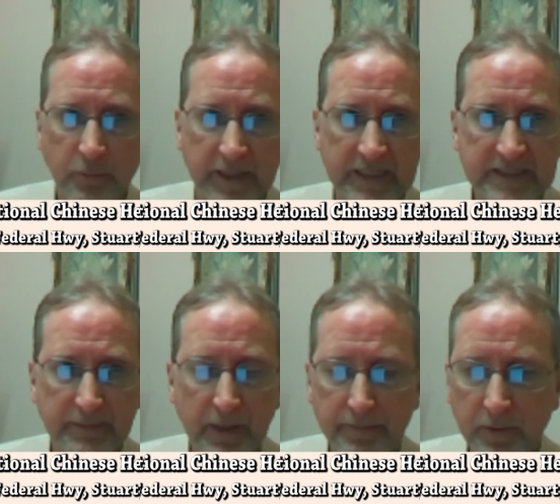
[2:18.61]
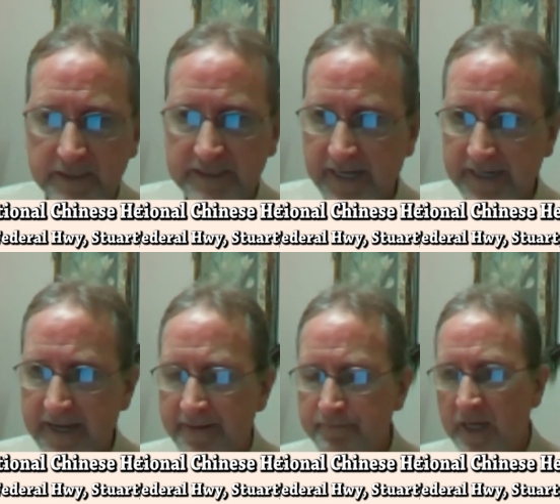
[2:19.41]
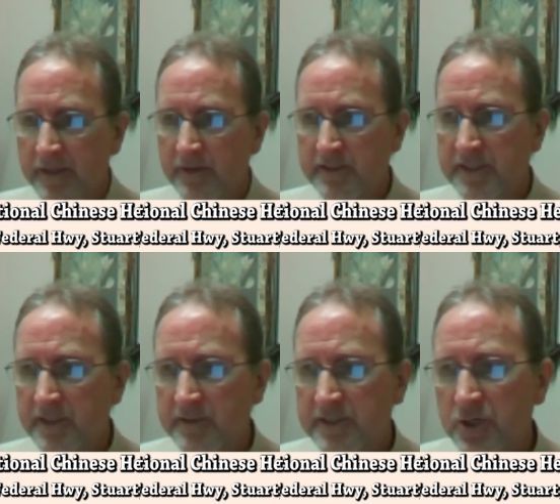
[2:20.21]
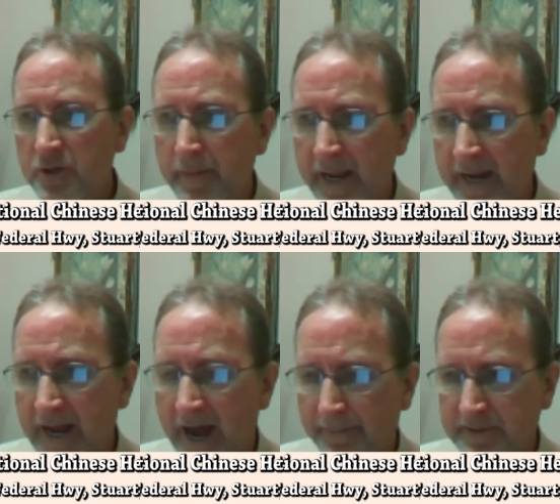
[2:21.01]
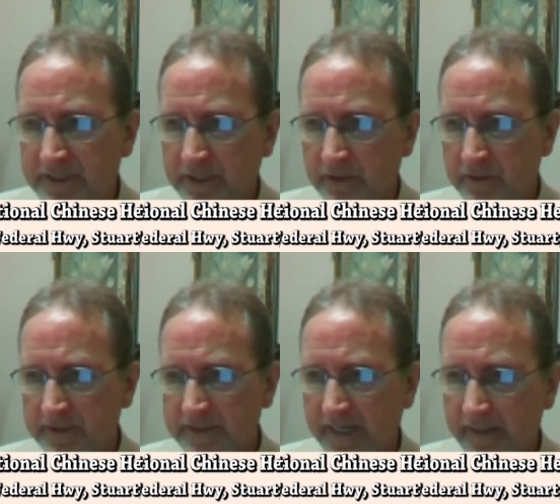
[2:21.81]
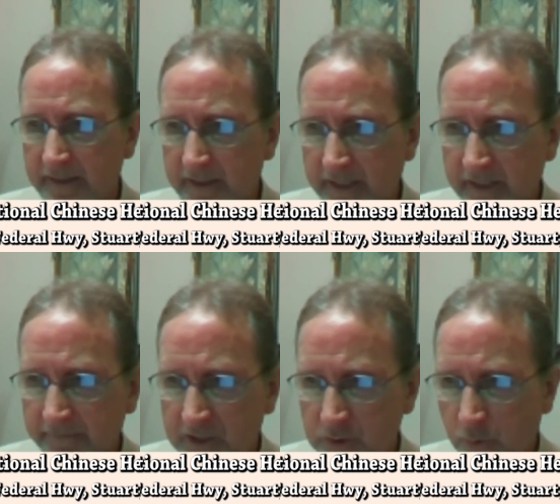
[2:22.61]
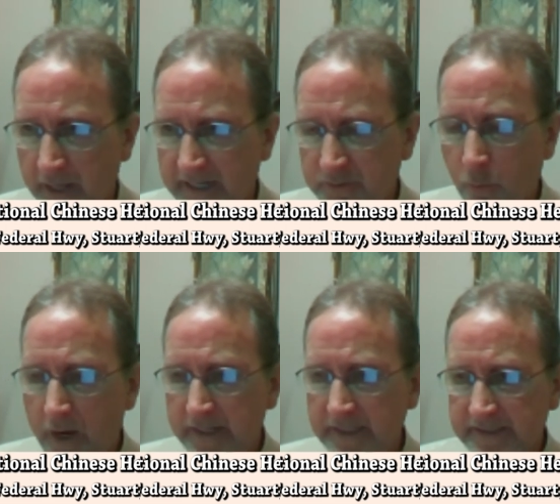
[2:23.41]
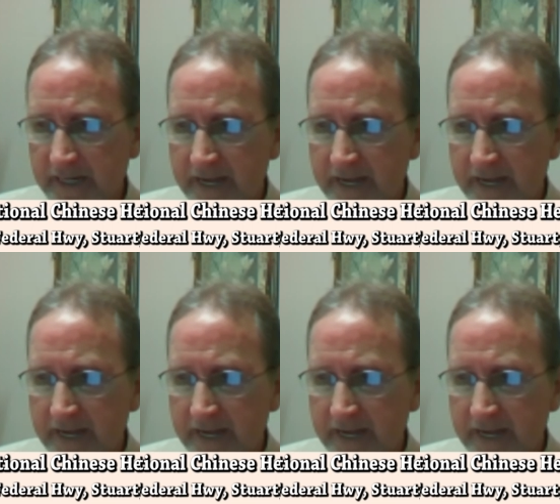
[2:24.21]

when I see people is that there's there's two main obstacles that the individual has. One is